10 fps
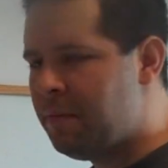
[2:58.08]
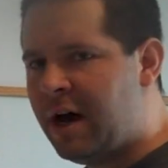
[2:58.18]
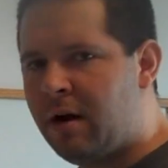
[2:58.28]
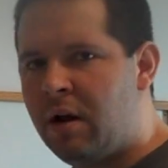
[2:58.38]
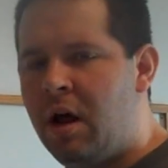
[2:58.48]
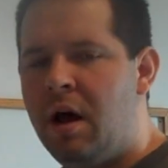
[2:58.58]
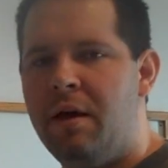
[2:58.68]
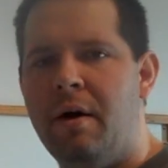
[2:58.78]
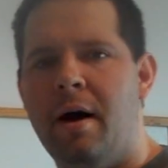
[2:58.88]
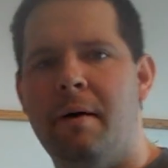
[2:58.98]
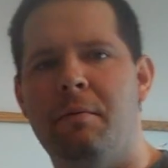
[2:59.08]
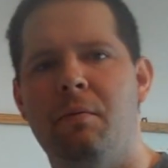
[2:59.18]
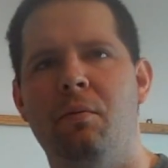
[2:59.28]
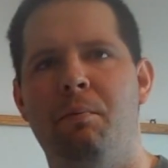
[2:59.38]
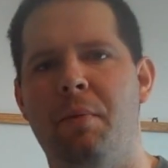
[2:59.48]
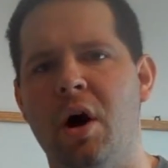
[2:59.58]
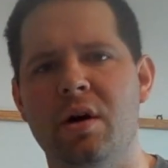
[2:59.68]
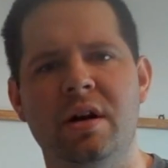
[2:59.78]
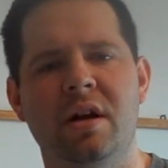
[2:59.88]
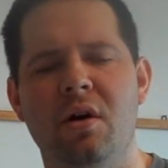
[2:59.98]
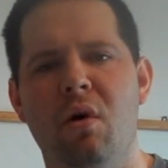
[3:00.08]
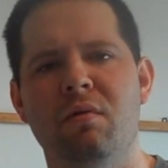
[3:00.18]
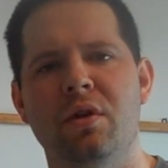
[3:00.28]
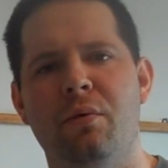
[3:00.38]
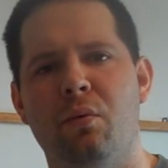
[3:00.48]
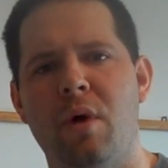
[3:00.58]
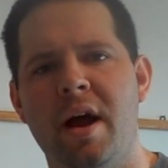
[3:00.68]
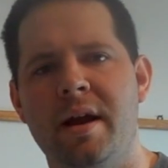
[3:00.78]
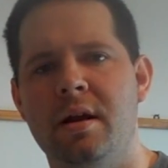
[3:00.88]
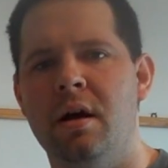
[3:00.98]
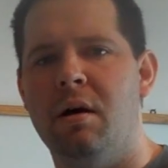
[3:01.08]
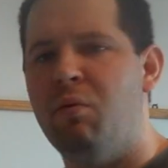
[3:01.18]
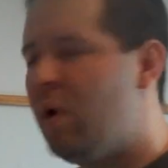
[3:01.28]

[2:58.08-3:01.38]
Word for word: about bargaining over the right of